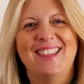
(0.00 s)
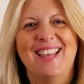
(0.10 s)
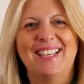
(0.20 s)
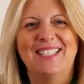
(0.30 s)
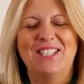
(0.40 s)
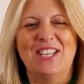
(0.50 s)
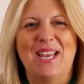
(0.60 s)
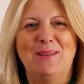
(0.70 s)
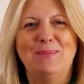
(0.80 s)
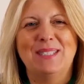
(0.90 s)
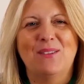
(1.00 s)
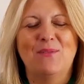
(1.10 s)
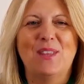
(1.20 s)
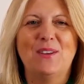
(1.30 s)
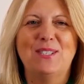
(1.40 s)
Thanks, James. And
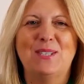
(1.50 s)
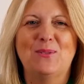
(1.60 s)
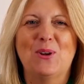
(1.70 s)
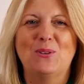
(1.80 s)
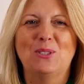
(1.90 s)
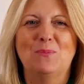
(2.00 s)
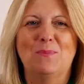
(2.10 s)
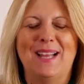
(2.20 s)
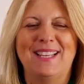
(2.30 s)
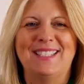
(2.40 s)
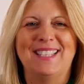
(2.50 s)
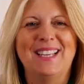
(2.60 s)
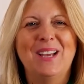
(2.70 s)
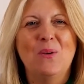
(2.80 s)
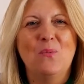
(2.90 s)
for those still
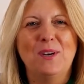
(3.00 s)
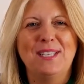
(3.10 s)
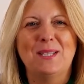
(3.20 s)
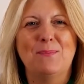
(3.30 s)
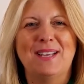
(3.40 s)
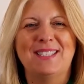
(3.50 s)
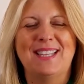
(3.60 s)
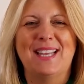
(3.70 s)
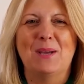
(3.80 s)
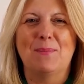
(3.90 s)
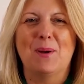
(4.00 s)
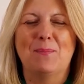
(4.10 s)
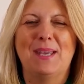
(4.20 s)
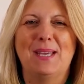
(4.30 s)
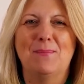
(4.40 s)
contemplating, what is the best thing about
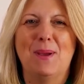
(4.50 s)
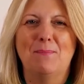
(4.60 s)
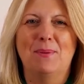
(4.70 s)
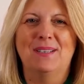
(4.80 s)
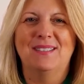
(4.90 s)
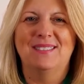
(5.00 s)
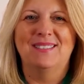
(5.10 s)
being a member?